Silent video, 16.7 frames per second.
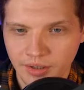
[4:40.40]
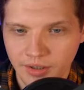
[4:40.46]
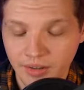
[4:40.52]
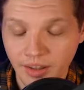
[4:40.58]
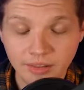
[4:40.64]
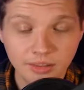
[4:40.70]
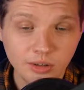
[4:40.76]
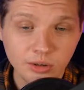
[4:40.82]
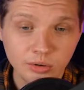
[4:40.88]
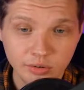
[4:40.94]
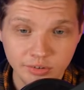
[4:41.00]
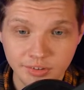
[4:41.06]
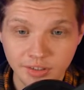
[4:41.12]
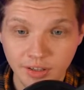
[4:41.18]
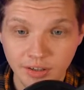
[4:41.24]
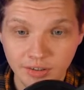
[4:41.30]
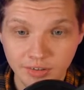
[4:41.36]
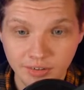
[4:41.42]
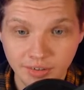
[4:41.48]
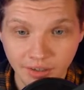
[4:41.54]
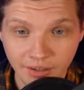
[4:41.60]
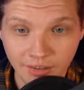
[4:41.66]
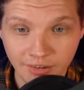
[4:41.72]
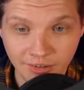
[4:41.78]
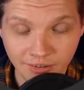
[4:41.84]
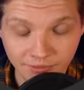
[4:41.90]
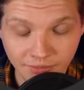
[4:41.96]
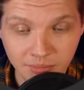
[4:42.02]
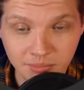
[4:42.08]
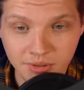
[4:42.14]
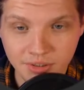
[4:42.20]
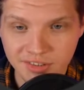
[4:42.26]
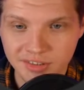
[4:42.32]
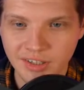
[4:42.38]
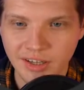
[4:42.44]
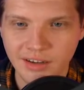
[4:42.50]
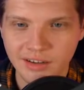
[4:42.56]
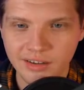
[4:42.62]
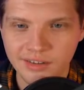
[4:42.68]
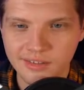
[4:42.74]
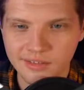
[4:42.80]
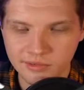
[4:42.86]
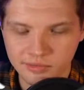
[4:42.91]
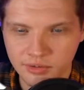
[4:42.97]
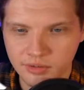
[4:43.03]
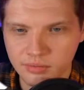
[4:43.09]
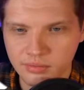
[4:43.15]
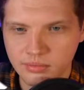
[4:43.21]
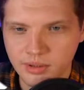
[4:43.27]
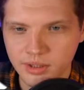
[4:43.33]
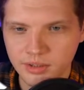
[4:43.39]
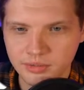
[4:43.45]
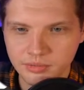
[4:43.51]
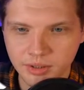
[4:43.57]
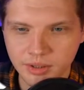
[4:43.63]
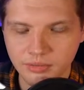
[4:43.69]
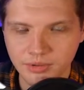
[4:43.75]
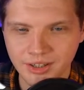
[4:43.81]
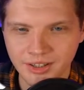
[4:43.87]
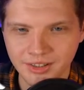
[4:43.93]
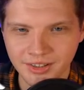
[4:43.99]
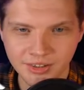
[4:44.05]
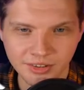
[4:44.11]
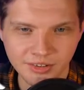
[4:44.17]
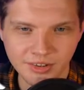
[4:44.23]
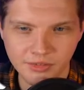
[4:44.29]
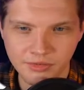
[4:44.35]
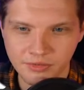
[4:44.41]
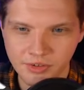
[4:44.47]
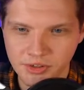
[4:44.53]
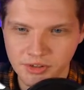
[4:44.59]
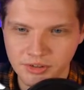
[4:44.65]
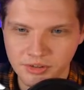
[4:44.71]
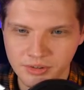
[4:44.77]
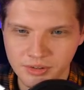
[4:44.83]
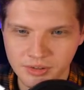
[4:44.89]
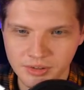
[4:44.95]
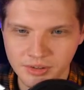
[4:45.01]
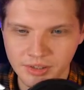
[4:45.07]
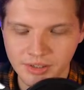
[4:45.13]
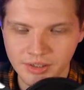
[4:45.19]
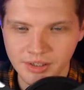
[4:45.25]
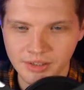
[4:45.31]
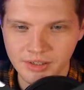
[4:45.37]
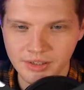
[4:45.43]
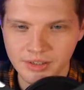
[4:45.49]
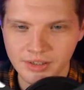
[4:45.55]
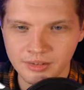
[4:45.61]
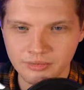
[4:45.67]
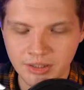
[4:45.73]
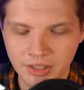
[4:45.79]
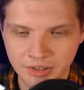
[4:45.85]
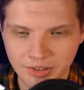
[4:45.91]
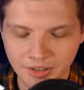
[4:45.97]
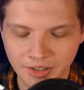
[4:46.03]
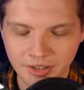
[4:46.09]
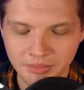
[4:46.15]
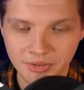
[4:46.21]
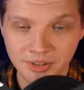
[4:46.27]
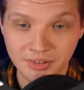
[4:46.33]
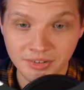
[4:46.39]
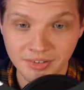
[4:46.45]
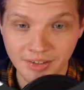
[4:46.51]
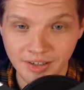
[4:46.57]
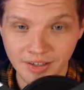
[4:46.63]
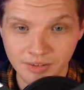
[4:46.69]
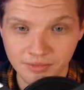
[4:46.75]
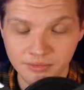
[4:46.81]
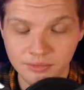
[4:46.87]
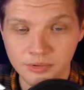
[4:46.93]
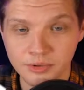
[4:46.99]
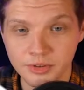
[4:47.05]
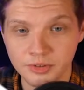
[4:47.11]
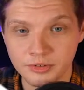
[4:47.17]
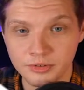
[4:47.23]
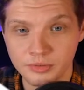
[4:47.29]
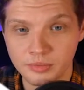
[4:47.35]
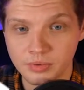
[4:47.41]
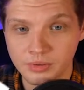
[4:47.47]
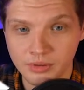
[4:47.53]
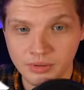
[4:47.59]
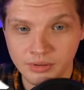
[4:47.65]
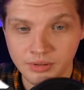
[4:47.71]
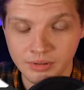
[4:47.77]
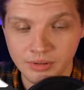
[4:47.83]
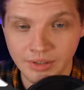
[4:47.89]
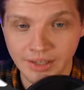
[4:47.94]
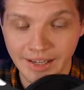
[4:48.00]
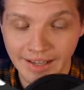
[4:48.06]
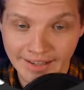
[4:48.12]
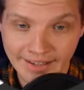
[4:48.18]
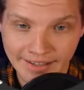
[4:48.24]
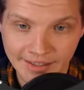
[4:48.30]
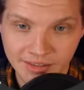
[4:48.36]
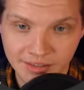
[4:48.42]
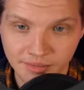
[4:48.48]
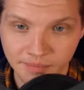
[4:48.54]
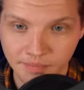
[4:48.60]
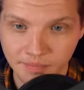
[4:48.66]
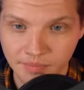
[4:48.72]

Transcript: And that note says that November 2nd of 2021 is the official retirement date for Drupal 8.